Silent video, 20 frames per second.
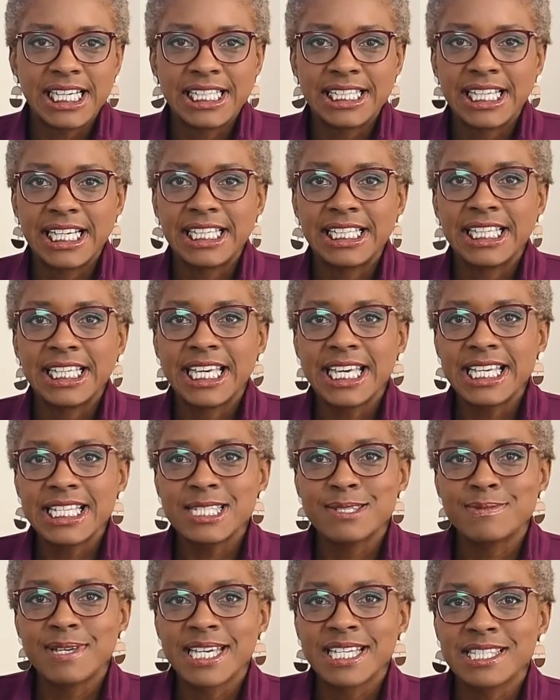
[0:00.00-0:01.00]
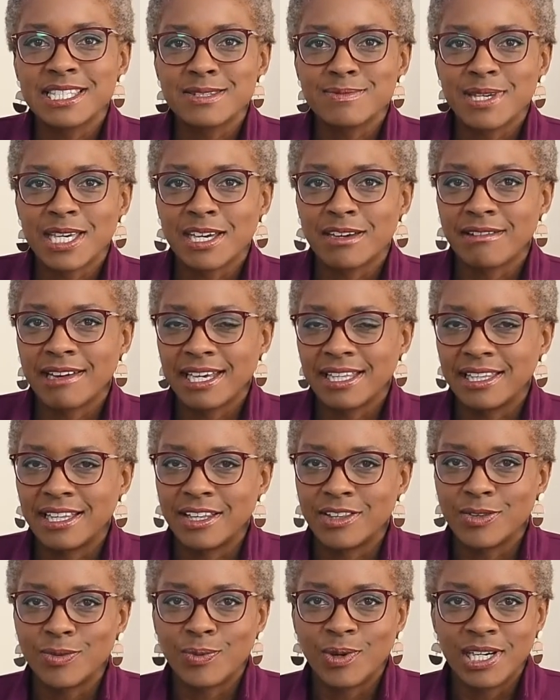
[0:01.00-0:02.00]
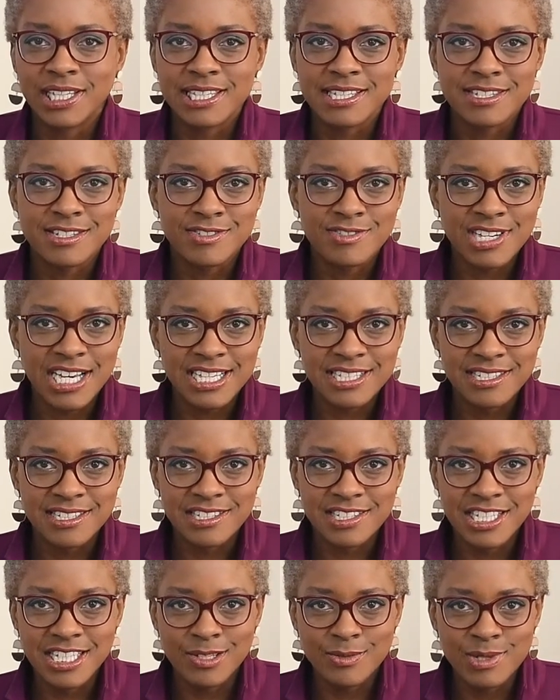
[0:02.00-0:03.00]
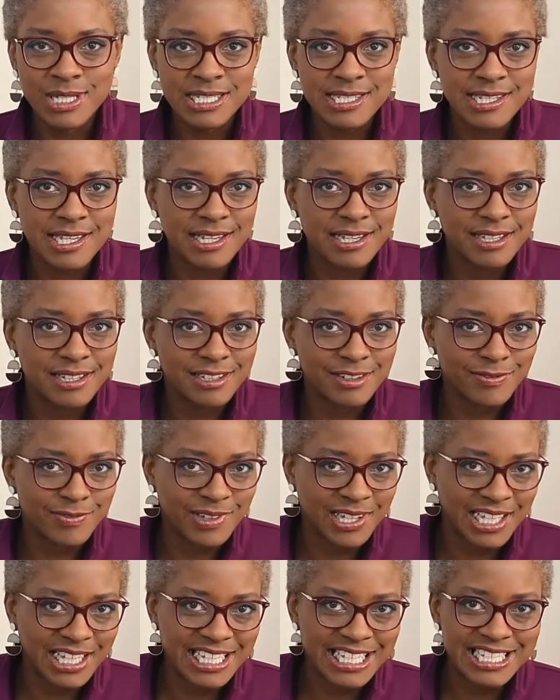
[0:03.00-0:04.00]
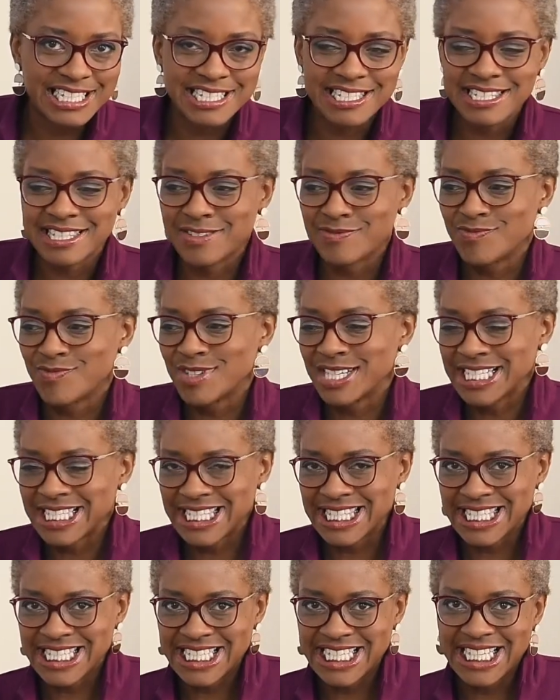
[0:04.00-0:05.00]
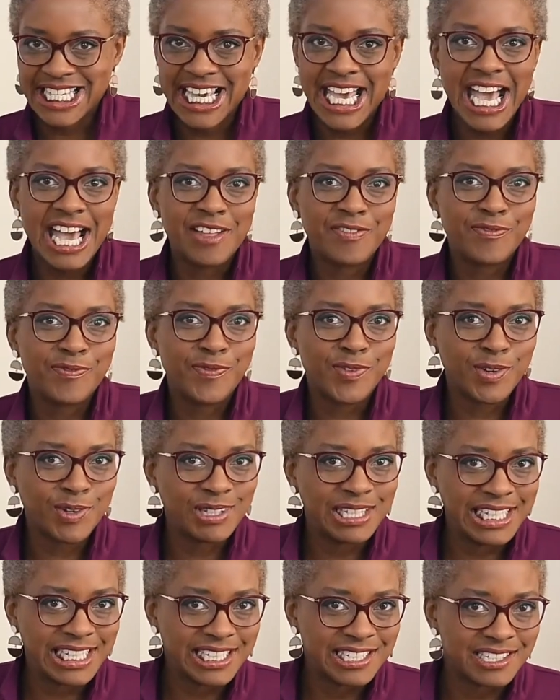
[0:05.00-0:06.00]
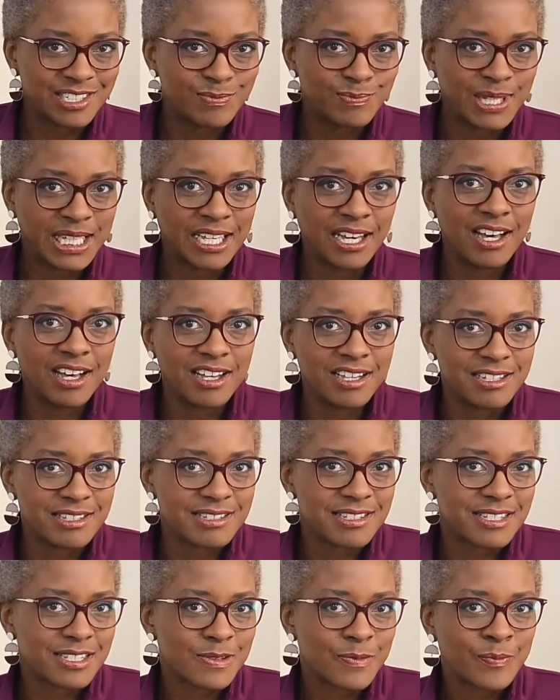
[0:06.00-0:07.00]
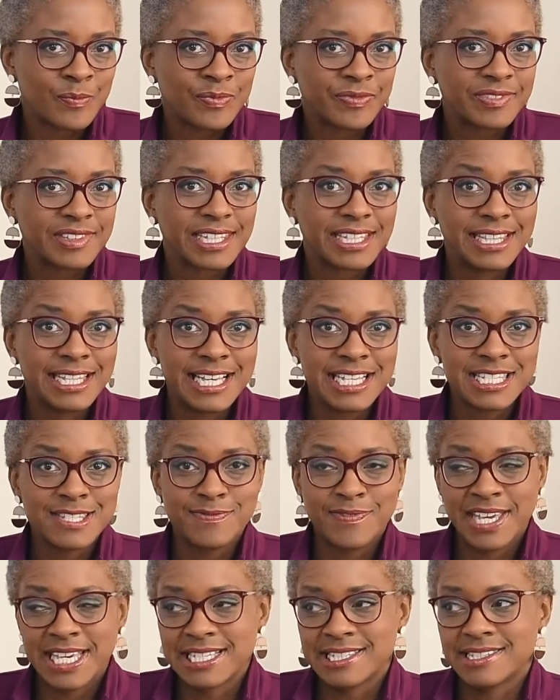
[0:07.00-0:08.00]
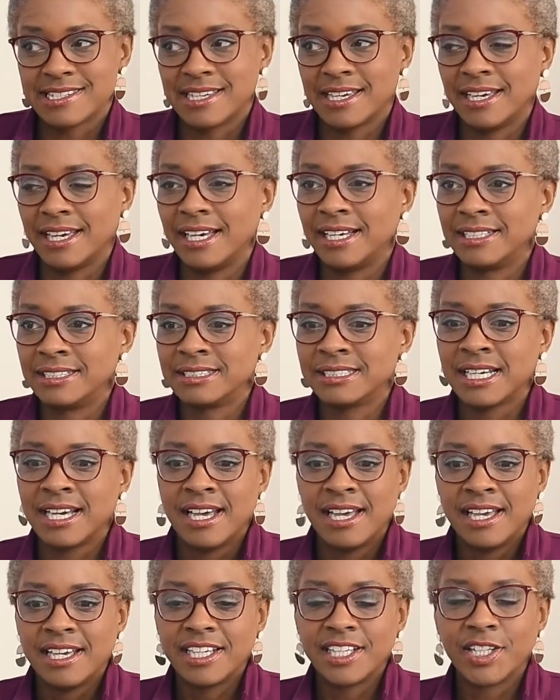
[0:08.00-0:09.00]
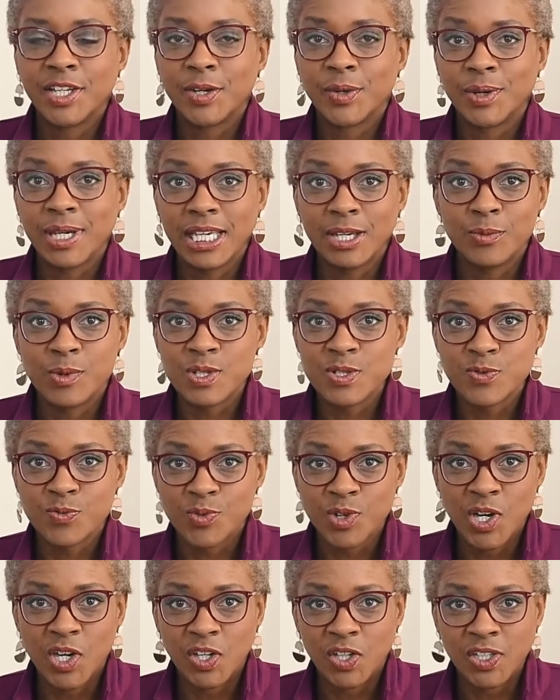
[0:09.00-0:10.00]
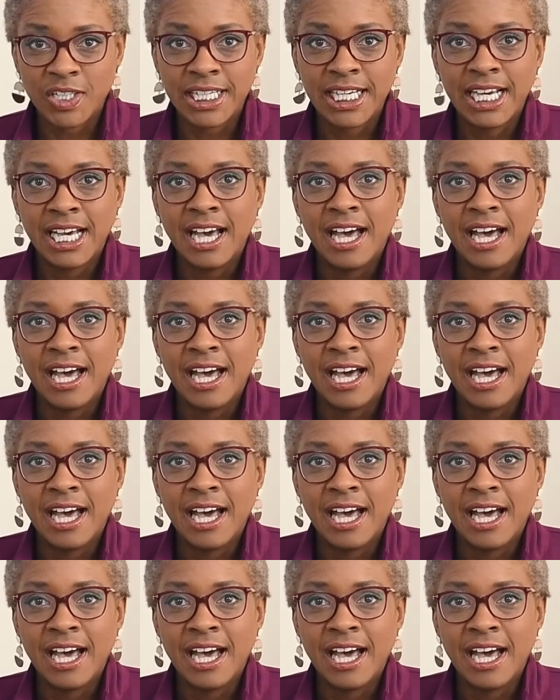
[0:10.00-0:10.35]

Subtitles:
and then he explained to me at great length why the strategy was ill-advised and risky and foolish because, let's face it, and he wasn't wrong,